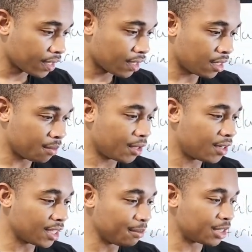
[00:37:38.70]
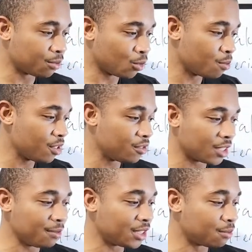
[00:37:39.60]
Come on, give me some more moves.
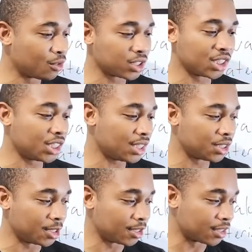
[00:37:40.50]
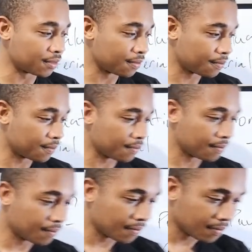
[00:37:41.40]
Give me some more suggestions.
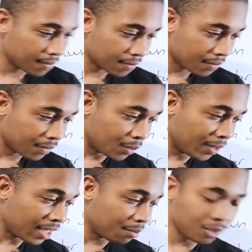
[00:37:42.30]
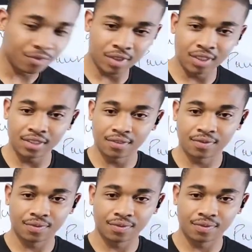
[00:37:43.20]
Do we gotta move on?